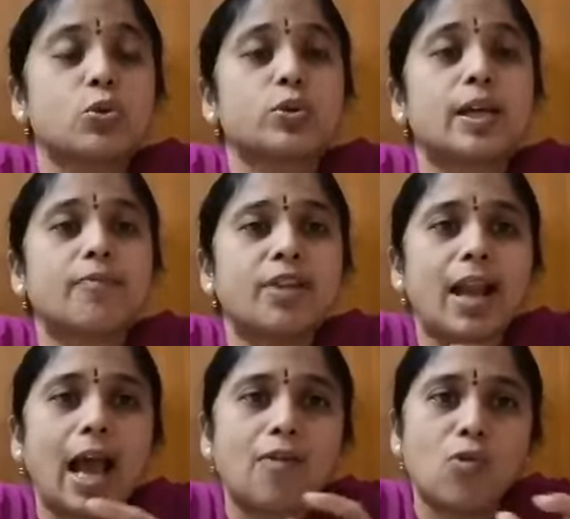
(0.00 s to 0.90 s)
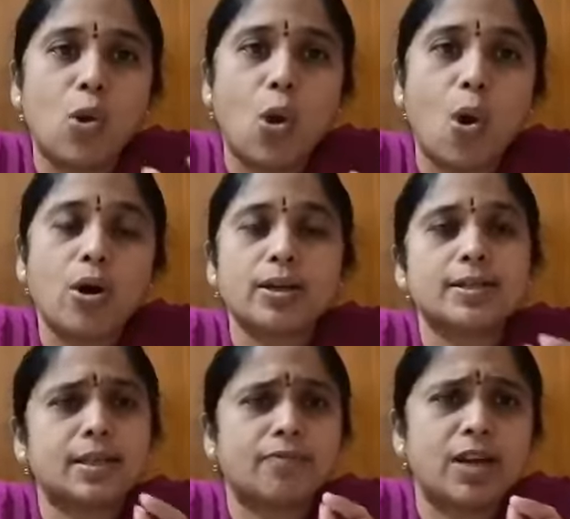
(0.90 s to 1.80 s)
So some will have
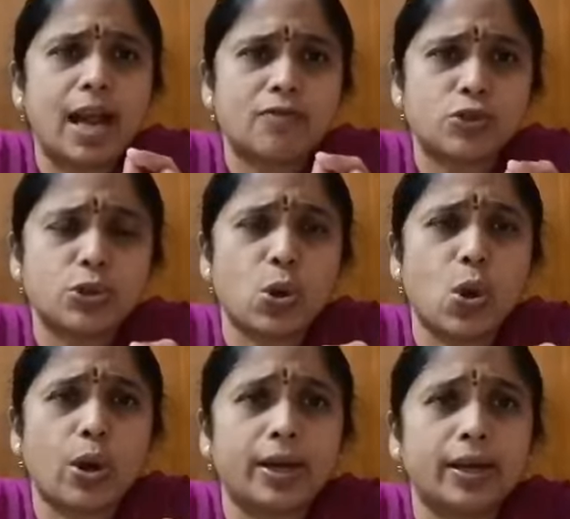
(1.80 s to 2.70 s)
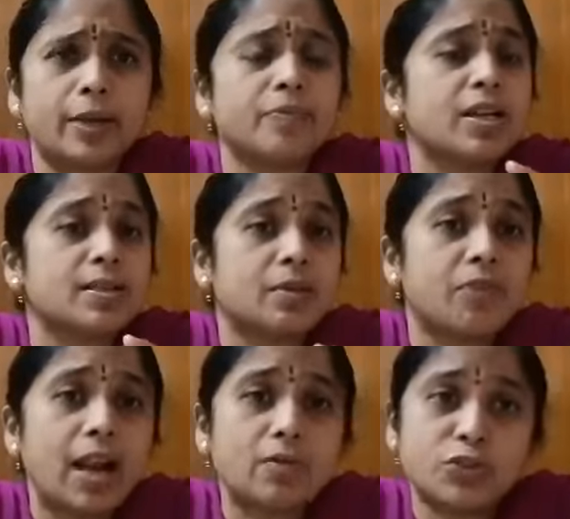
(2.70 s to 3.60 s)
long, some will have short,
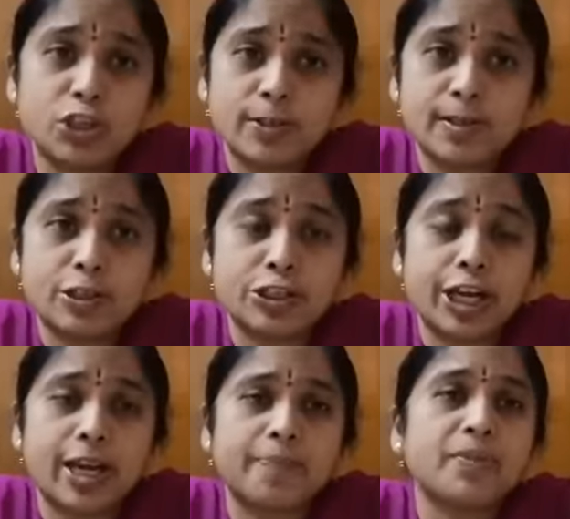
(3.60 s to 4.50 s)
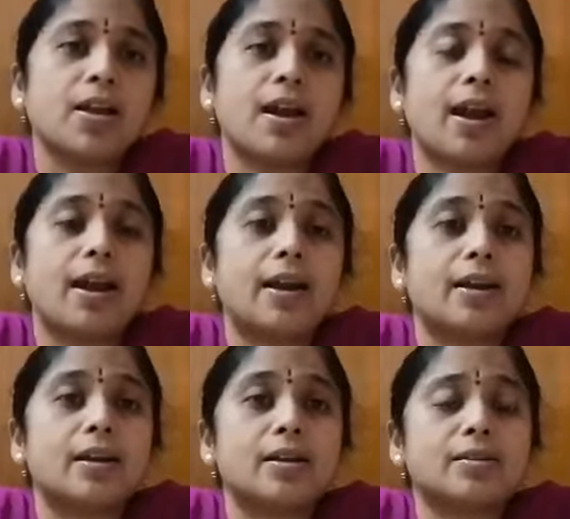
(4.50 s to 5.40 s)
some will have chisel shape,
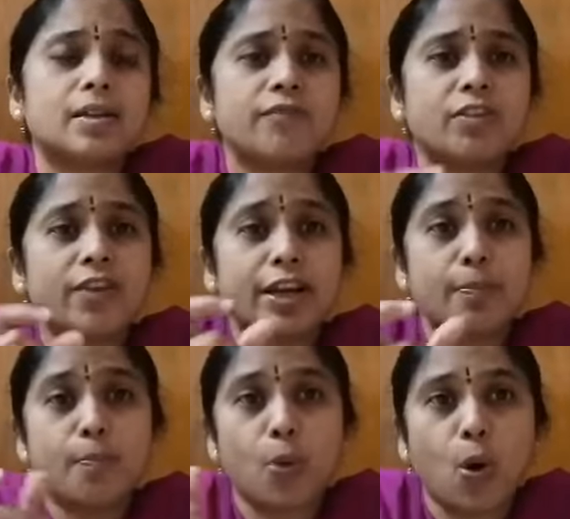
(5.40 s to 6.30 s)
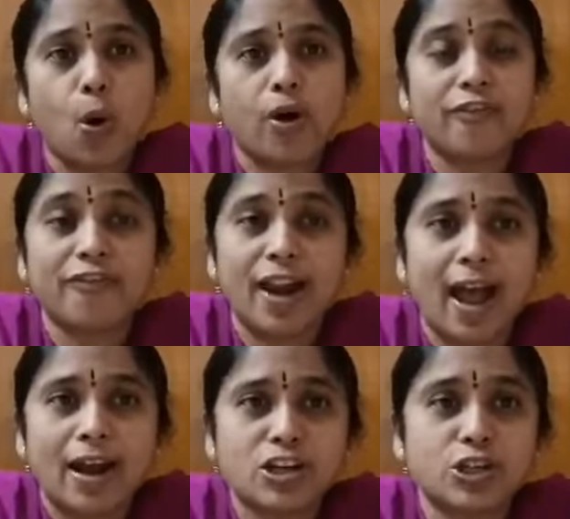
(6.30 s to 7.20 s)
and some will very broad,
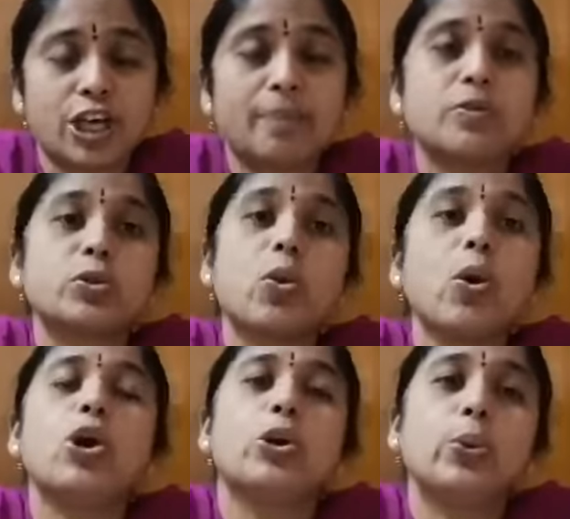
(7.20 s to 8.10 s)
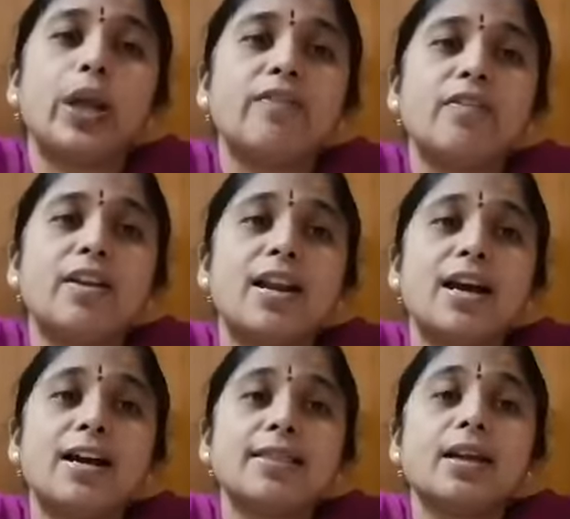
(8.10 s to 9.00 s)
flat shape. So today we will
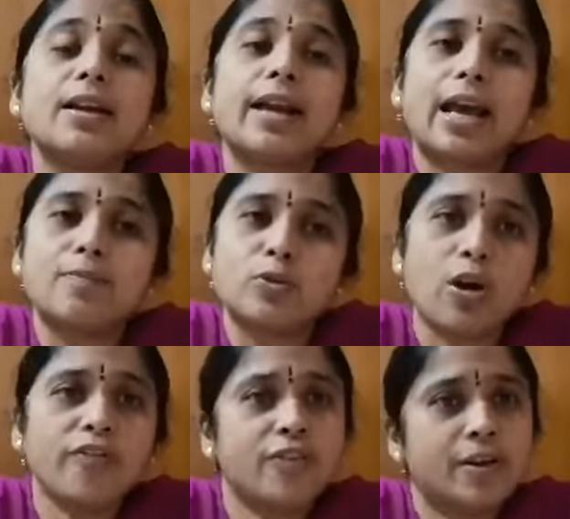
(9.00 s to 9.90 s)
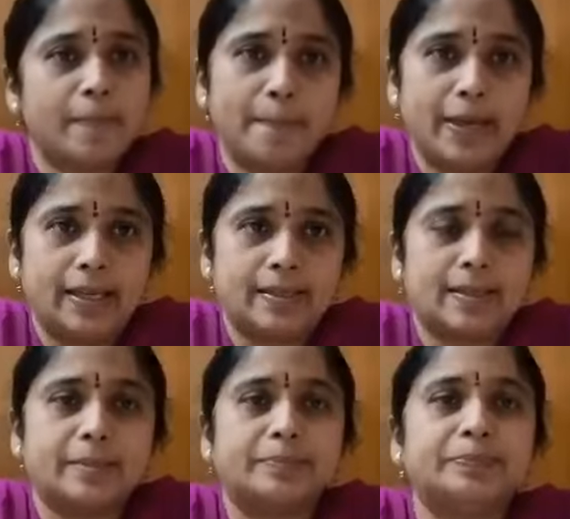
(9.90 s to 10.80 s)
learn the types of
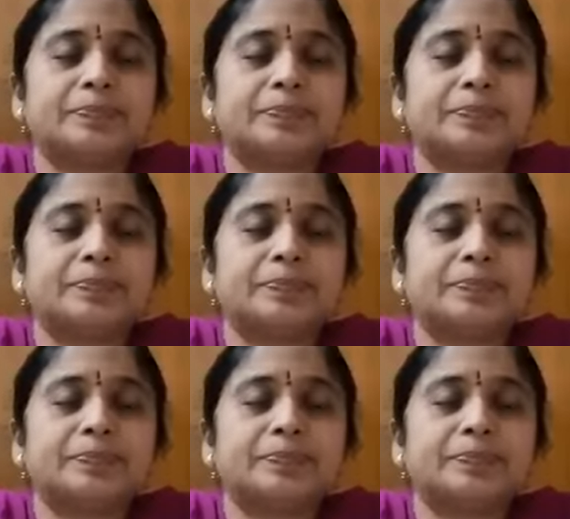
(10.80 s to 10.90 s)
beaks.